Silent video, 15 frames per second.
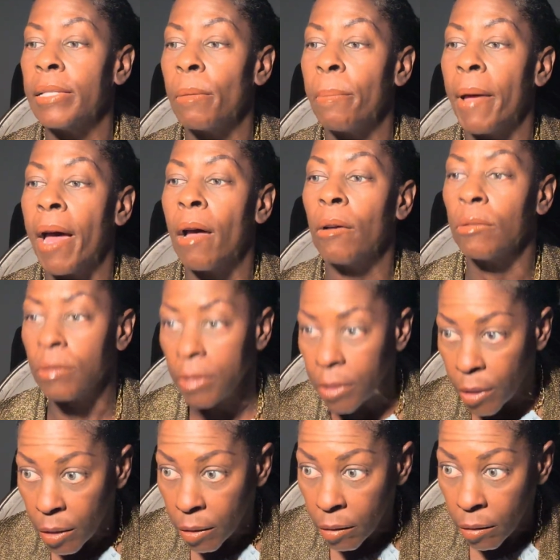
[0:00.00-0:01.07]

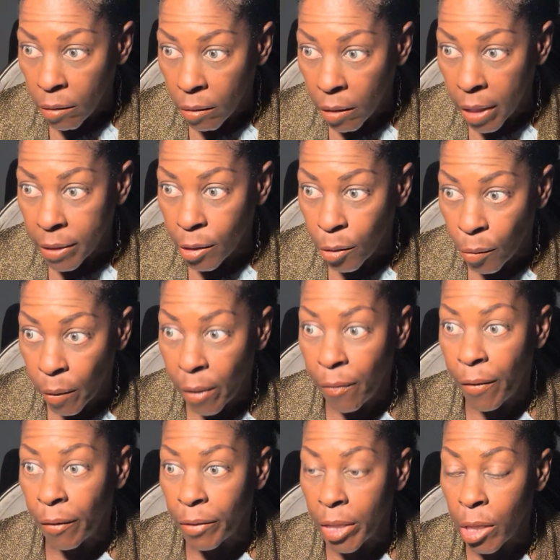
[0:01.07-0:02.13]

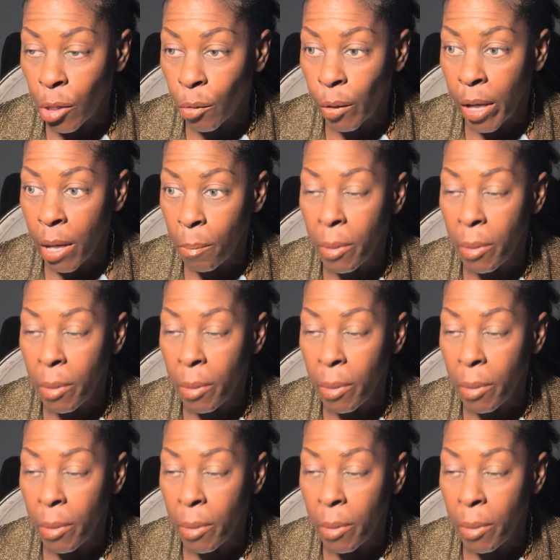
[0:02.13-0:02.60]
3:53